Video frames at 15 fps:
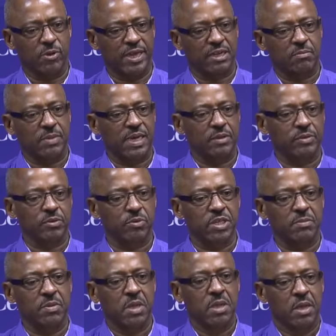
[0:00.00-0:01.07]
We had about
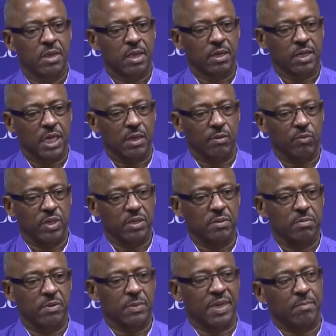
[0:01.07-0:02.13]
three that
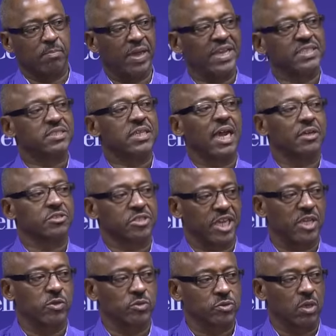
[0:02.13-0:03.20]
we have based our
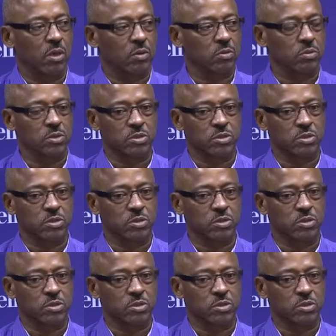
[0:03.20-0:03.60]
schedules on.